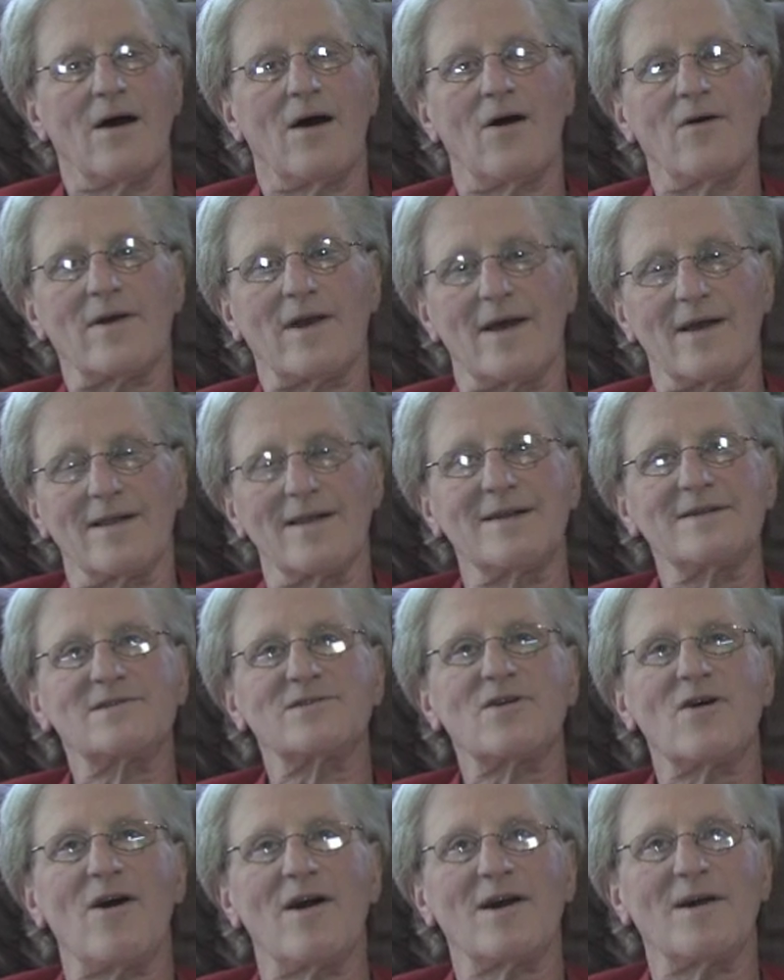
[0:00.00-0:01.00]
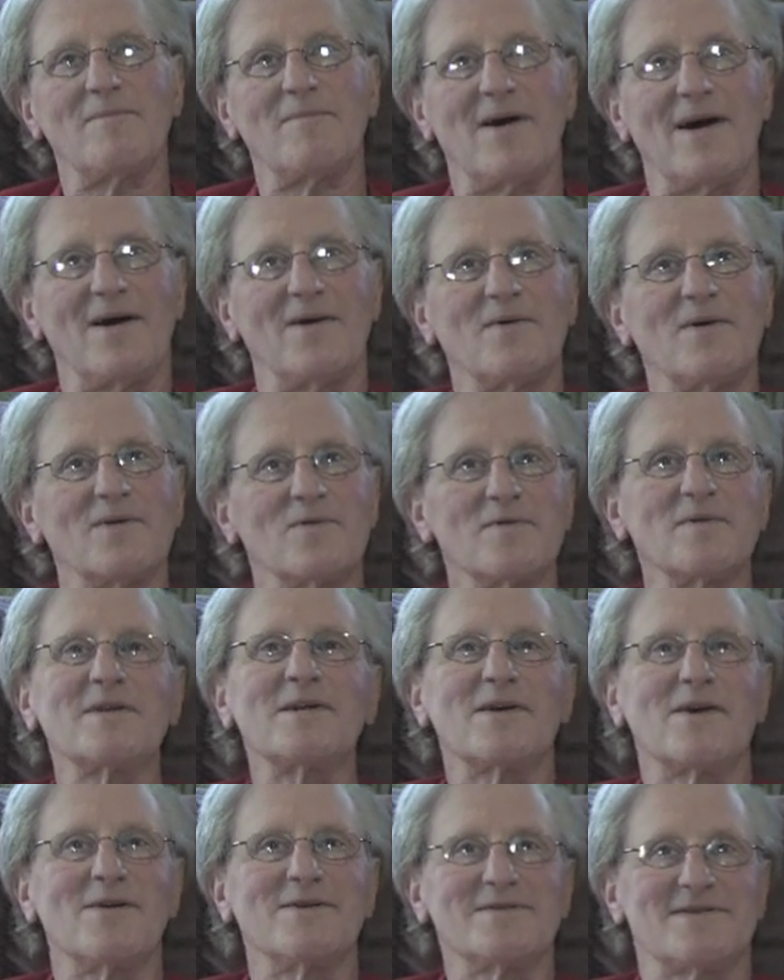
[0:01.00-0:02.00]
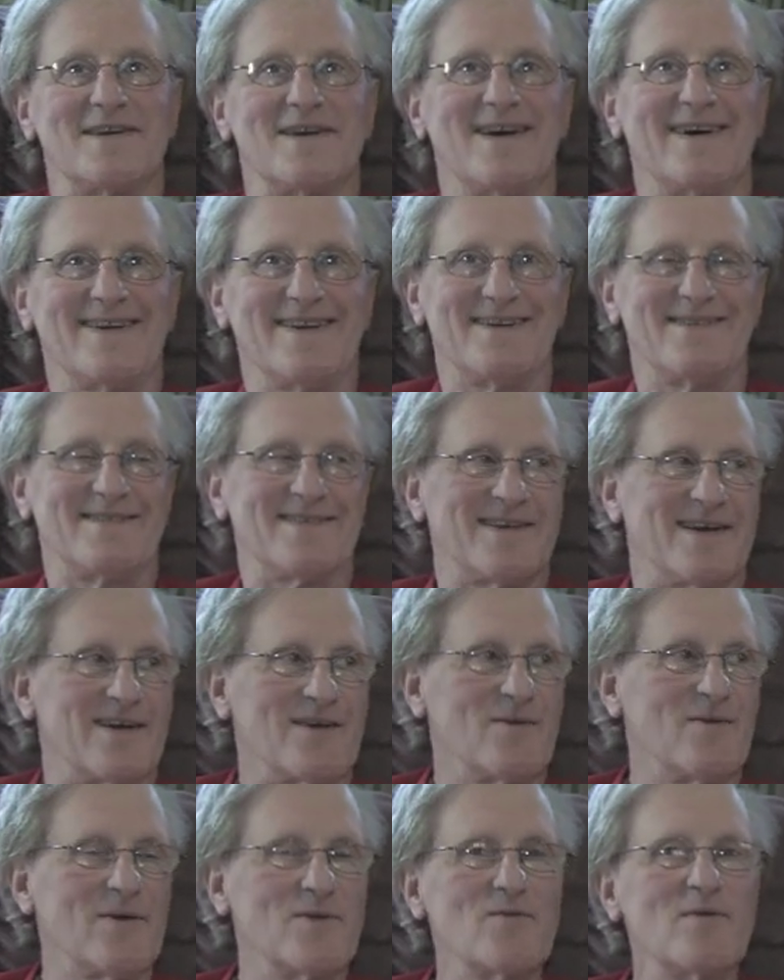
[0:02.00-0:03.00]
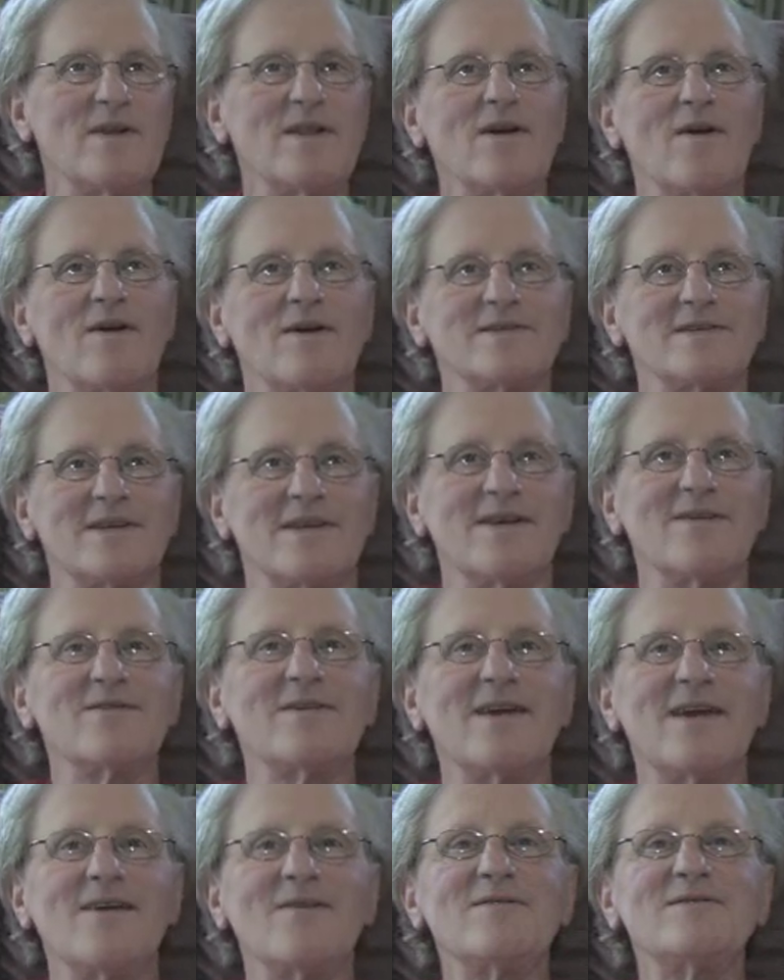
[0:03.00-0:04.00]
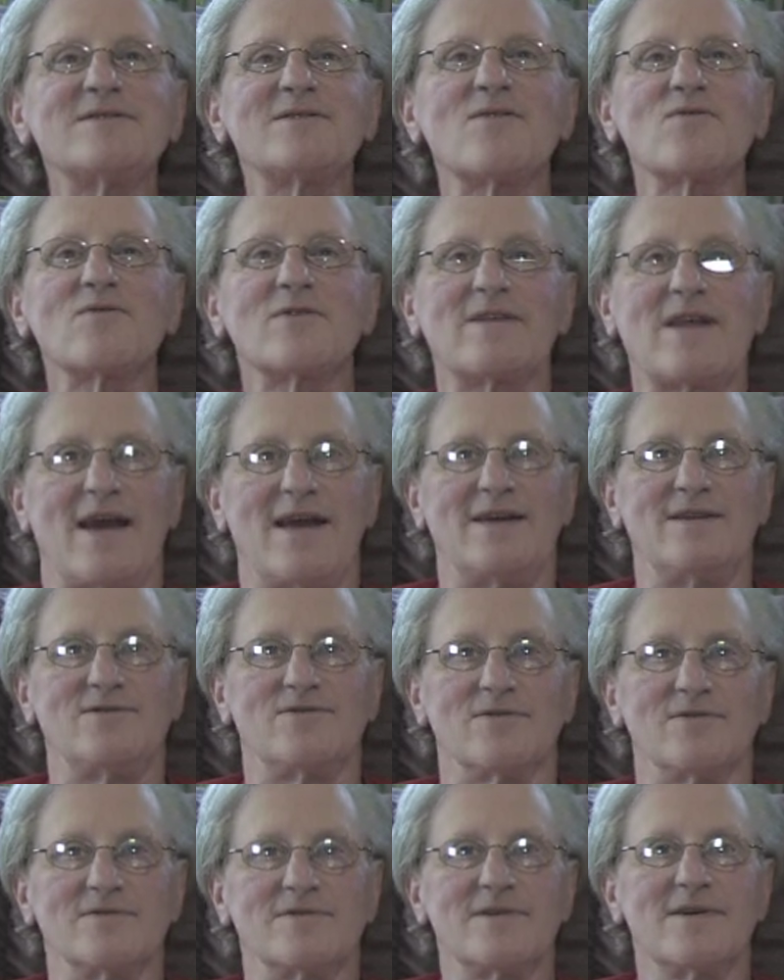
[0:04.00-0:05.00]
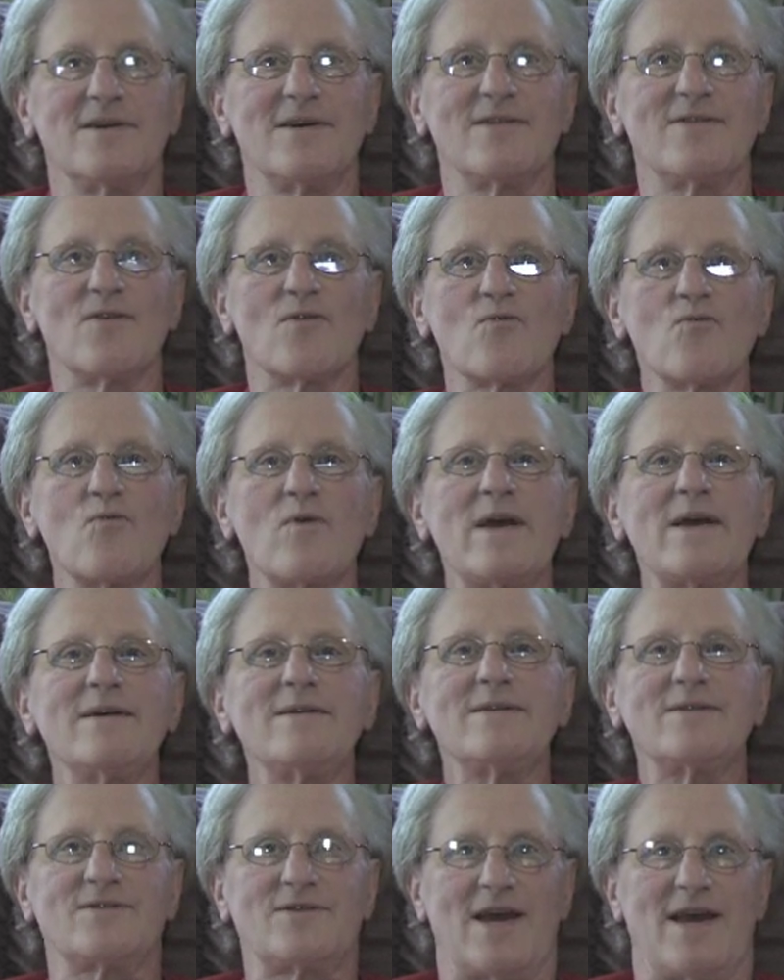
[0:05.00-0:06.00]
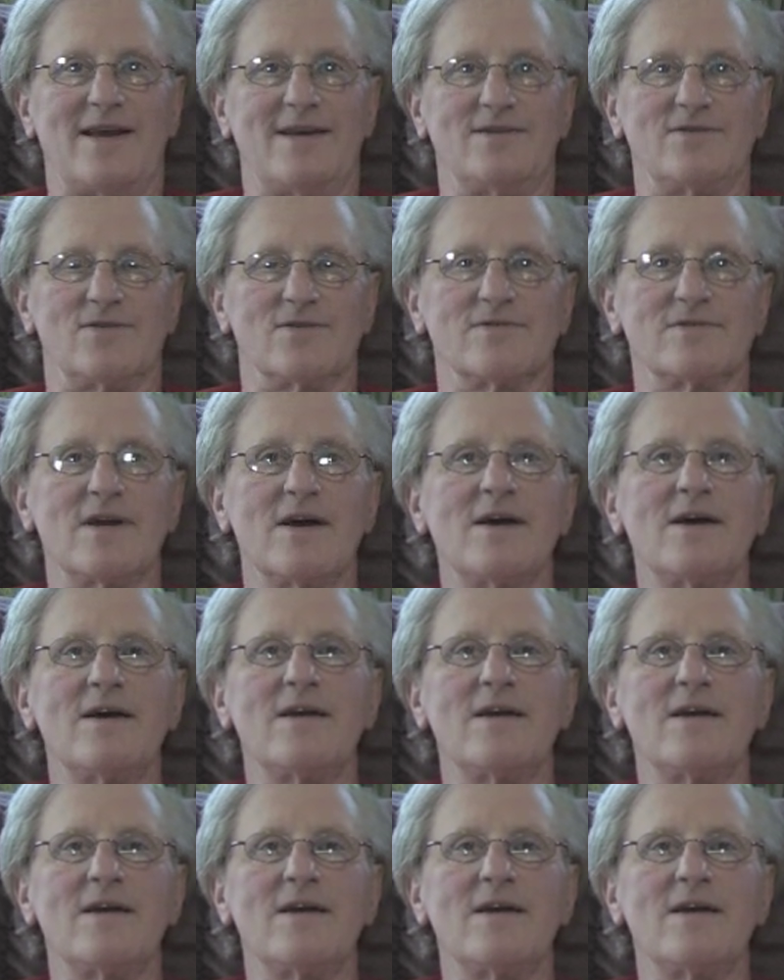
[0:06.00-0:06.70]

Okay, let's talk about what really goes on out there. What really goes, here, here's the dangers, the real dangers.